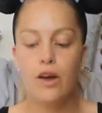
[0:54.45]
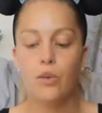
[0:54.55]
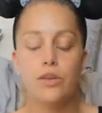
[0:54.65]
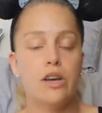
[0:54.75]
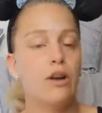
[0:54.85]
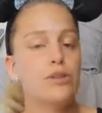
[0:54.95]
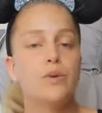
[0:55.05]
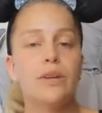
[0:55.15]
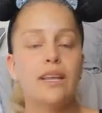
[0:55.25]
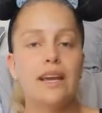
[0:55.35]
What's also
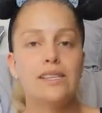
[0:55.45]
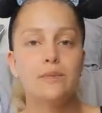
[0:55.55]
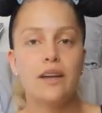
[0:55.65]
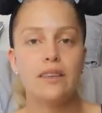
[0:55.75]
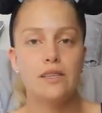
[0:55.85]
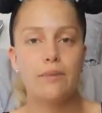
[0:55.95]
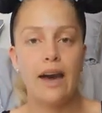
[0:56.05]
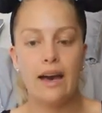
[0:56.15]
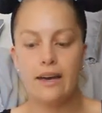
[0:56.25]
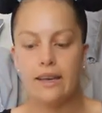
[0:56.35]
really nice about this
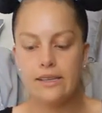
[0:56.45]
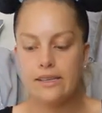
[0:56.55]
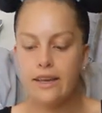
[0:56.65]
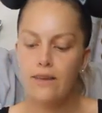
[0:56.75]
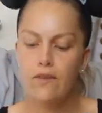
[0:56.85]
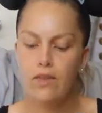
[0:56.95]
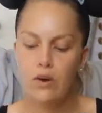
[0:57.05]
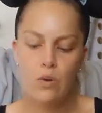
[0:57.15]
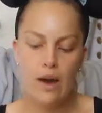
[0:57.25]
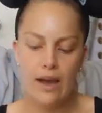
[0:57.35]
bag is even
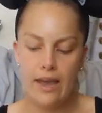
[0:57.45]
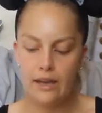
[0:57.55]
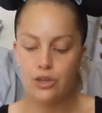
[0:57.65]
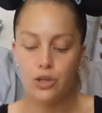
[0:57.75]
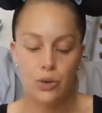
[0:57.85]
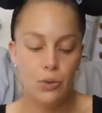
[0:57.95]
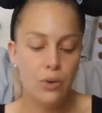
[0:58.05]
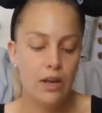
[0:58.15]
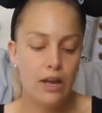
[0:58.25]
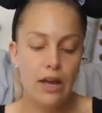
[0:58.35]
though I
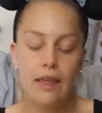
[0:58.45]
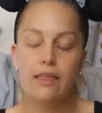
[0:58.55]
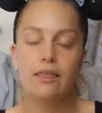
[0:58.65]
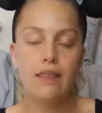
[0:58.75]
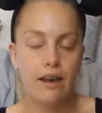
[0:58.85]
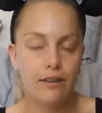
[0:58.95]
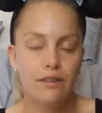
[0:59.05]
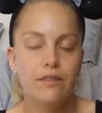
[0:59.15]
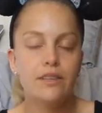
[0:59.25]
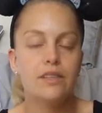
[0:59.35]
do
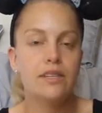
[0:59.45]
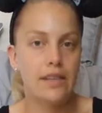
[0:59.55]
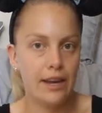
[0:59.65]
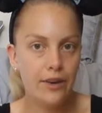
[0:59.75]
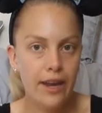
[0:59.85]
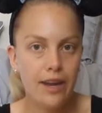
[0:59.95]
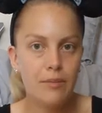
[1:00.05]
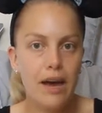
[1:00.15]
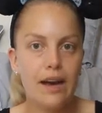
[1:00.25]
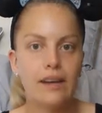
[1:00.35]
love designer
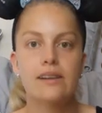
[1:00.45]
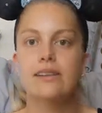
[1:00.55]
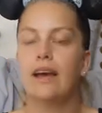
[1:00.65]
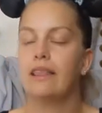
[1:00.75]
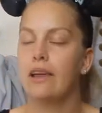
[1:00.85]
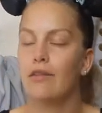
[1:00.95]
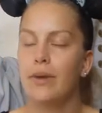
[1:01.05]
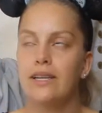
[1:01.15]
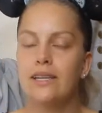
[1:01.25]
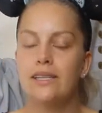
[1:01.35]
handbags, I love
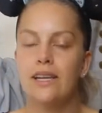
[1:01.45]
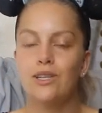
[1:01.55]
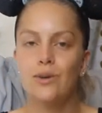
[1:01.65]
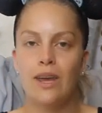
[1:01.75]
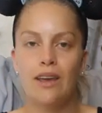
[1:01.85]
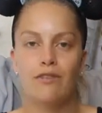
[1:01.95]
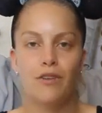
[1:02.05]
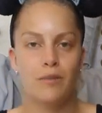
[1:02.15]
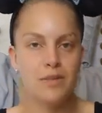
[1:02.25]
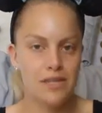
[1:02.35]
my Disney Dooney
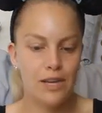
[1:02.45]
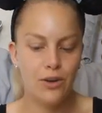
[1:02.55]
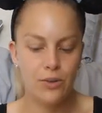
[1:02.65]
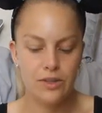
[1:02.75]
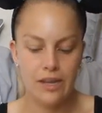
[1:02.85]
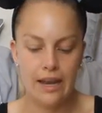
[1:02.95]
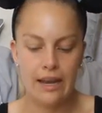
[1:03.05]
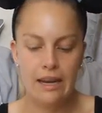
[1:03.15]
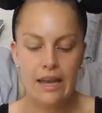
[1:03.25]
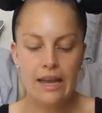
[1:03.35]
from Disney Cruise Line,